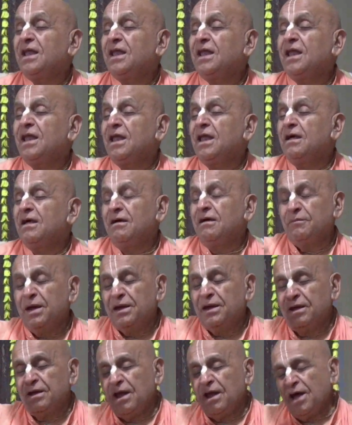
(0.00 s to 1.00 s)

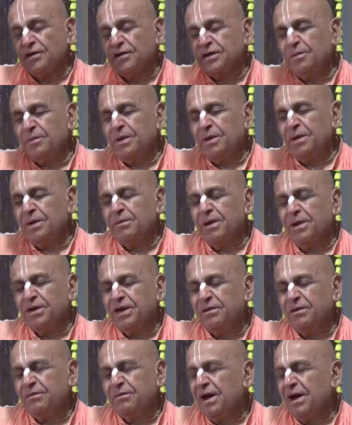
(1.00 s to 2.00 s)
When last time I met
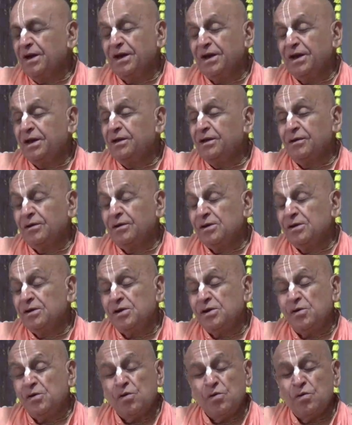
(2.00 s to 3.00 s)
him, I didn't
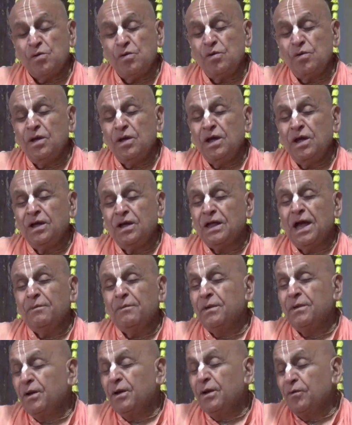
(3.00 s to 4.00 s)
knew
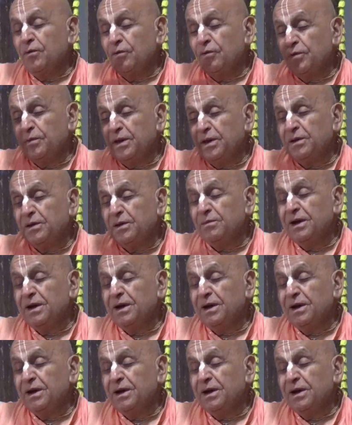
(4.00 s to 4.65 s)
I'm not going to meet him